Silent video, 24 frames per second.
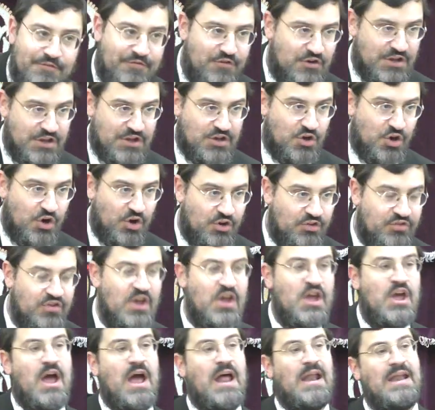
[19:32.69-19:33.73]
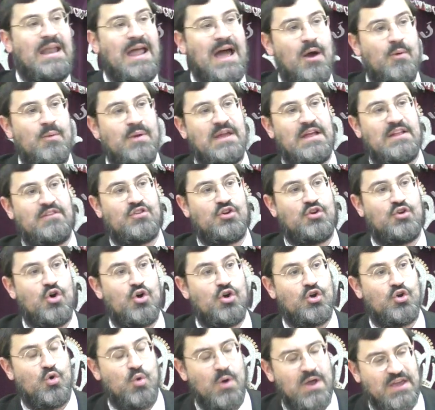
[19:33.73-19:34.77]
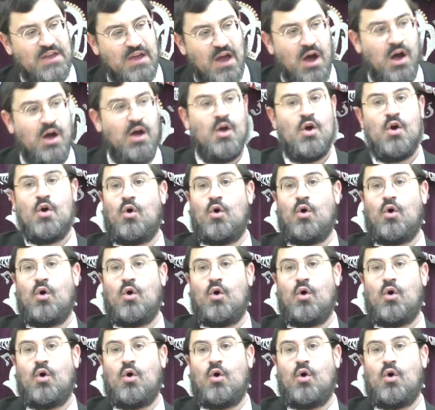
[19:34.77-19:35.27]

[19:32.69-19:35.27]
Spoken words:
fully cooked, allowing it to cook quicker,